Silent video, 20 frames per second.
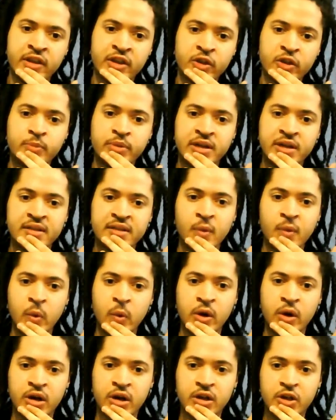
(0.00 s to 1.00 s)
that you put in the
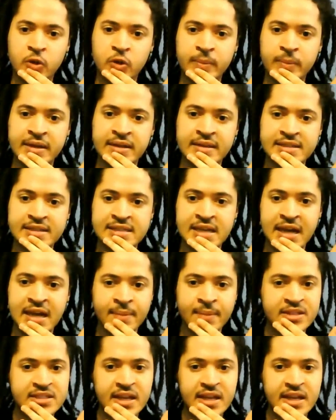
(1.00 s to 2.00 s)
work, you put in the
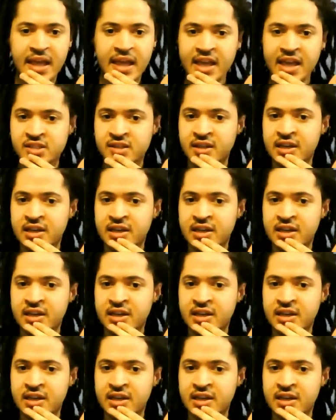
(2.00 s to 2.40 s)
time, the dedication,